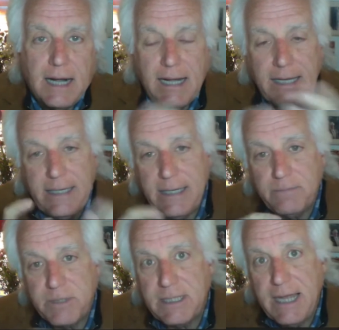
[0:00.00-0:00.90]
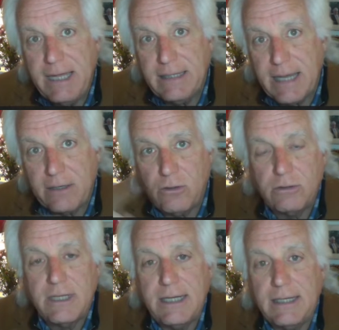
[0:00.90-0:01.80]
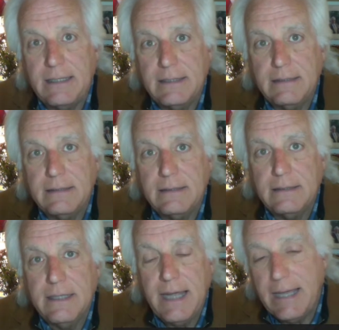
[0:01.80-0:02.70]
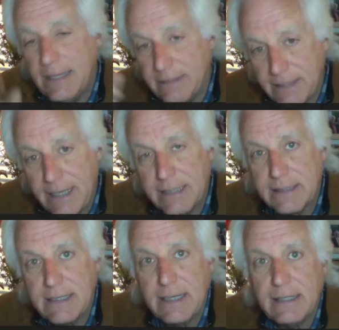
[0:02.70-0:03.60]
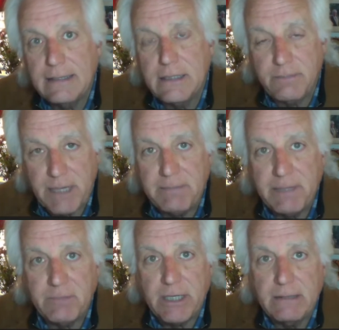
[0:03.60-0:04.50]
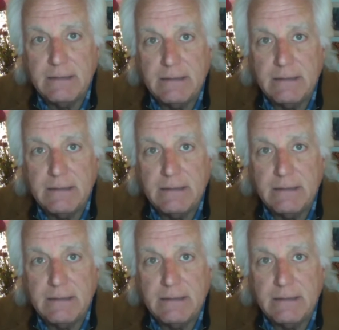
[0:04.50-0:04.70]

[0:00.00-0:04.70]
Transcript: I ended up staying that whole day and the next day to my memory.